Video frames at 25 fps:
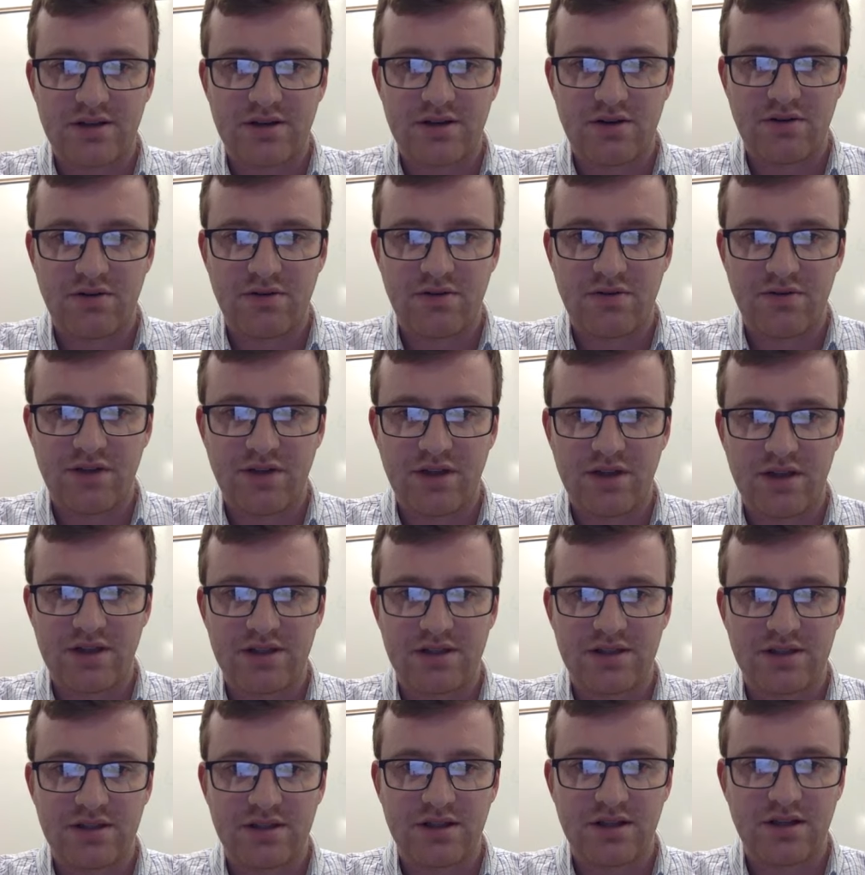Hopefully this
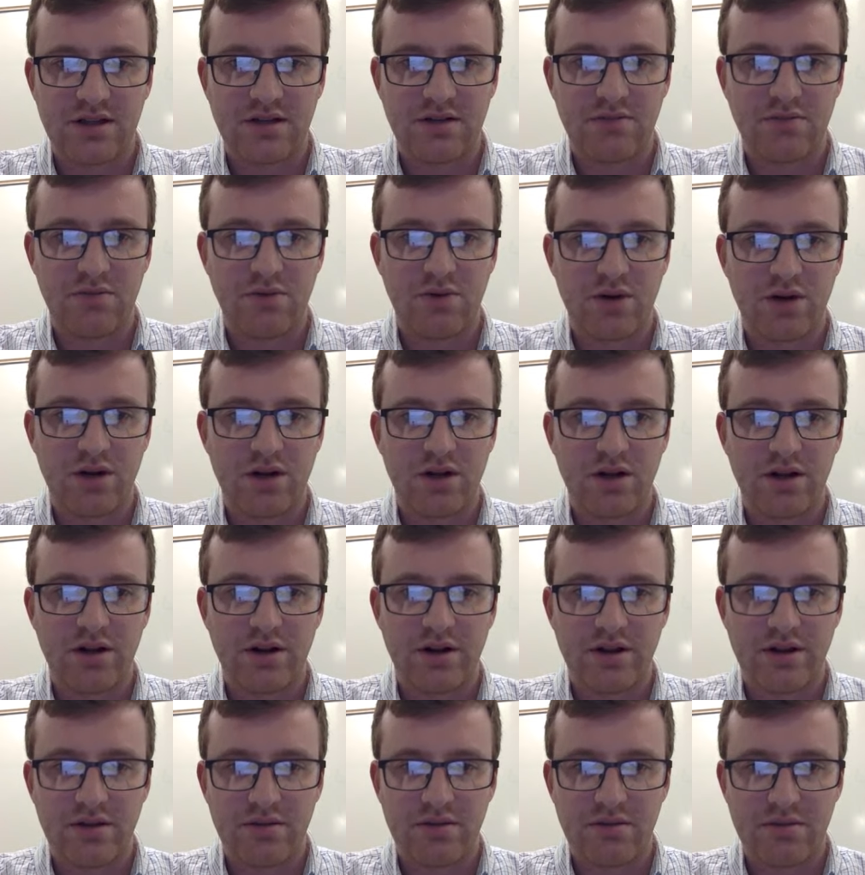is more
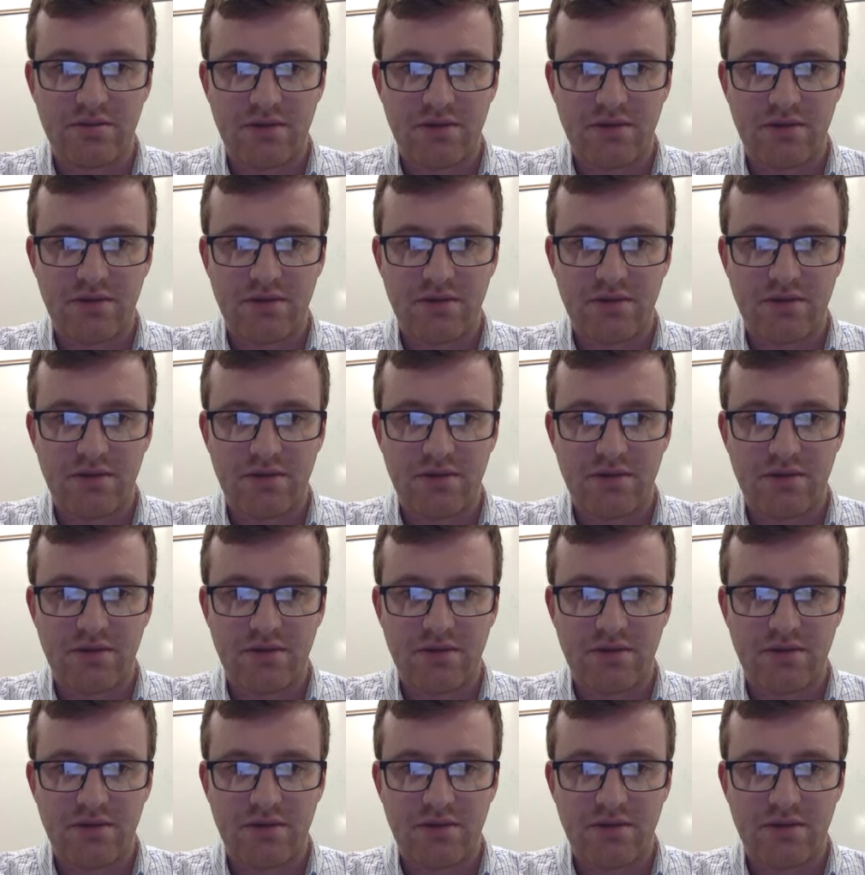clear than